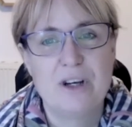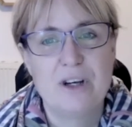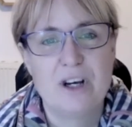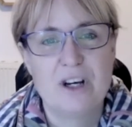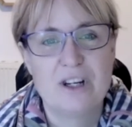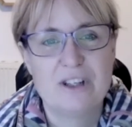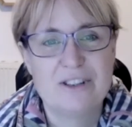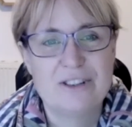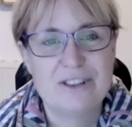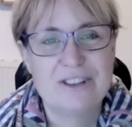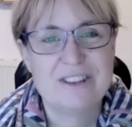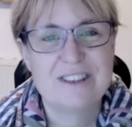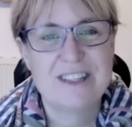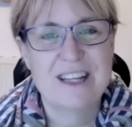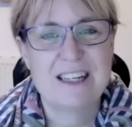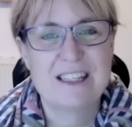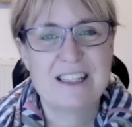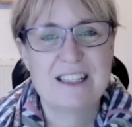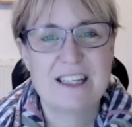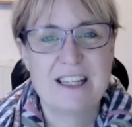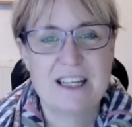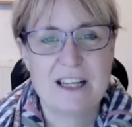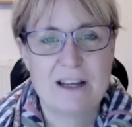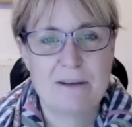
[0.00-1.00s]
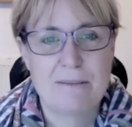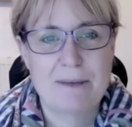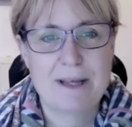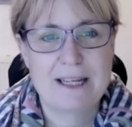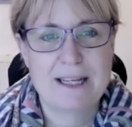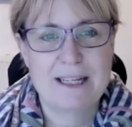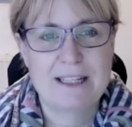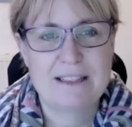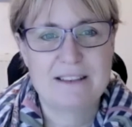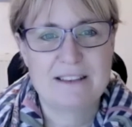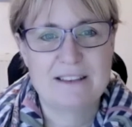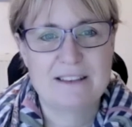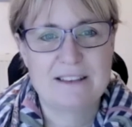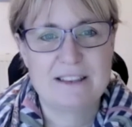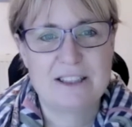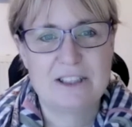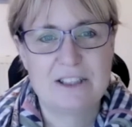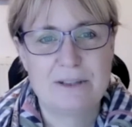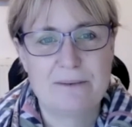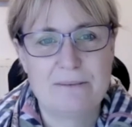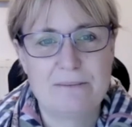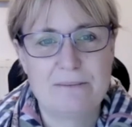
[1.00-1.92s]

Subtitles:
understand it and make a decision.